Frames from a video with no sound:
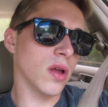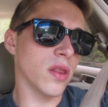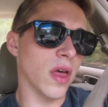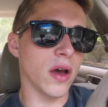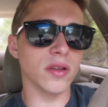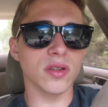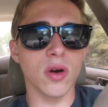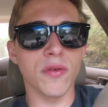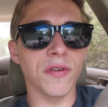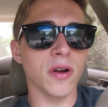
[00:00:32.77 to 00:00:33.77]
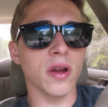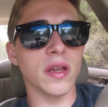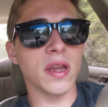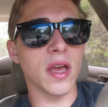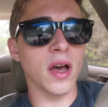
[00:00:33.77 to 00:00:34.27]
that's over.
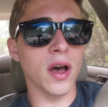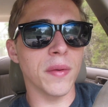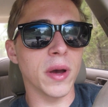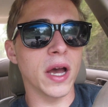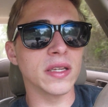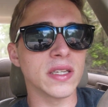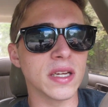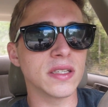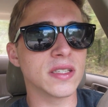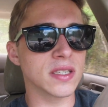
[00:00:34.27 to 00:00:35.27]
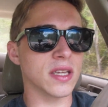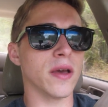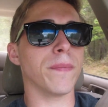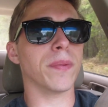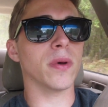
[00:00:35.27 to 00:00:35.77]
I did skip,